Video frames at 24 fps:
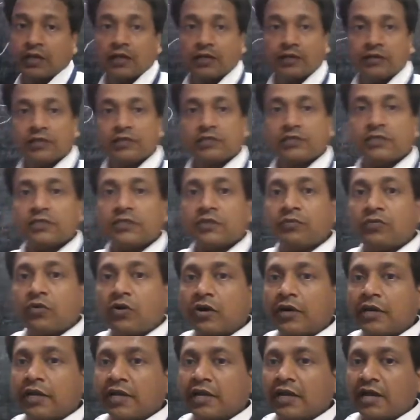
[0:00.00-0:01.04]
this is the
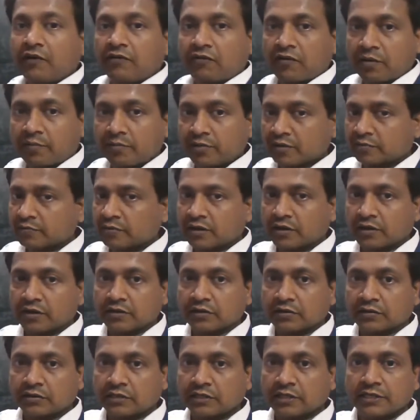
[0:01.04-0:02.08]
body of amoeba.
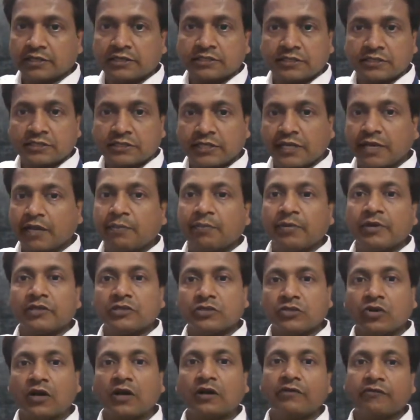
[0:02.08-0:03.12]
Its shape is
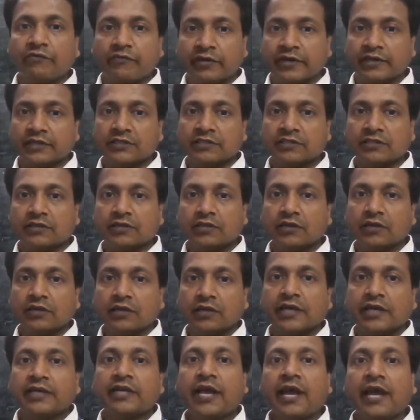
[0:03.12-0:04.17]
not fixed.
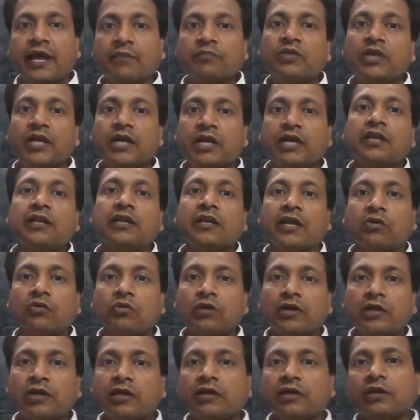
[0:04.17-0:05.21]
It have the
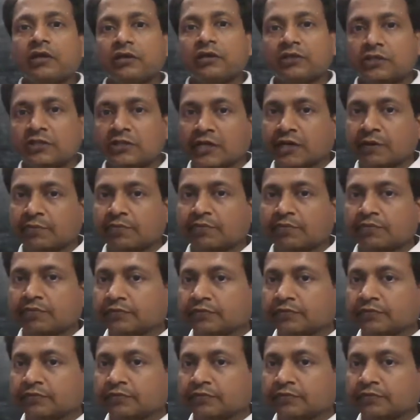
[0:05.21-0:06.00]
irregular shape.